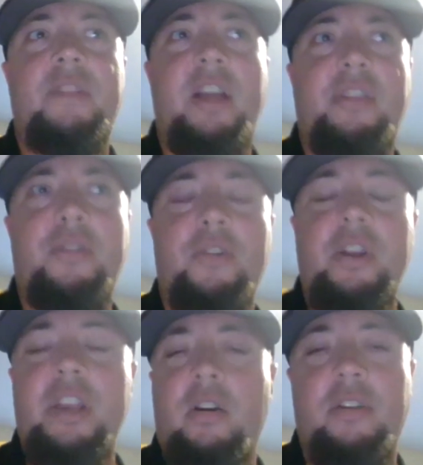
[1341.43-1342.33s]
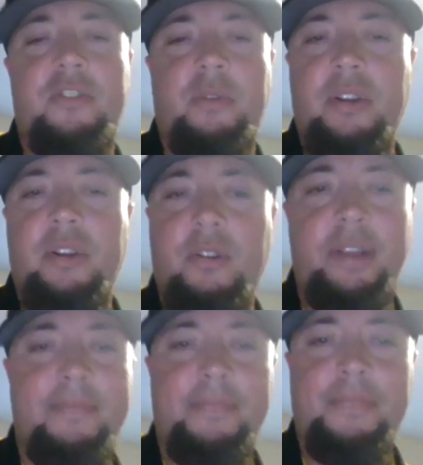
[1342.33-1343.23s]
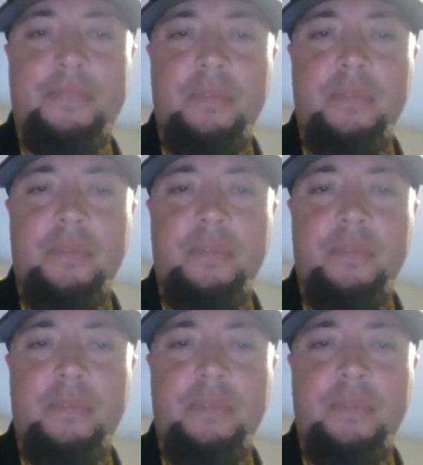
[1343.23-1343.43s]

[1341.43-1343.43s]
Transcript: of like 30 yards around the green.